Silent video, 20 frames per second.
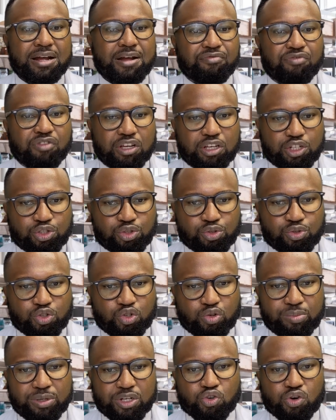the issues to
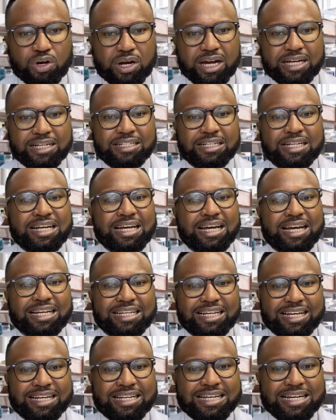be tried, and
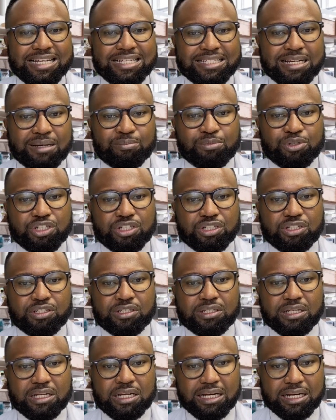any
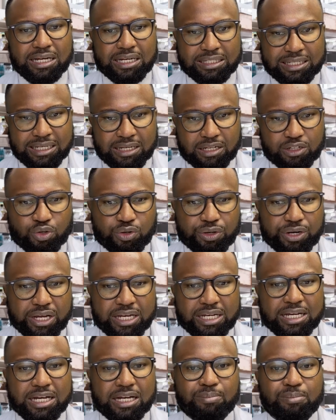
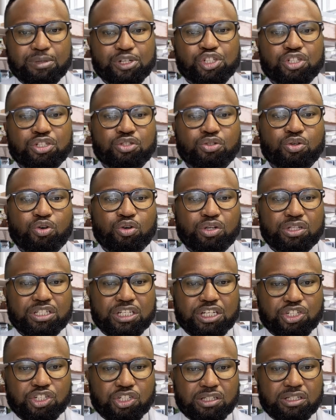any admissions or
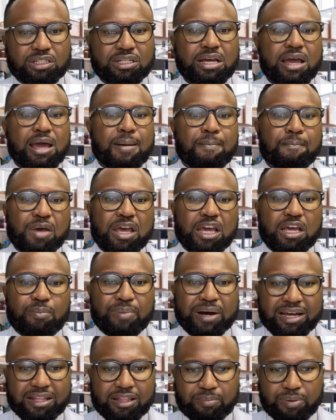concessions made
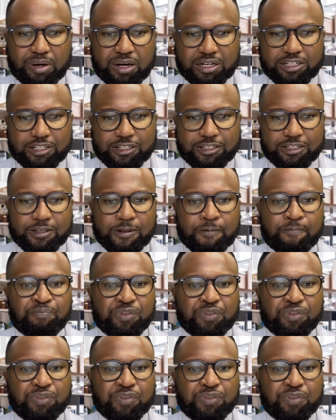by the parties.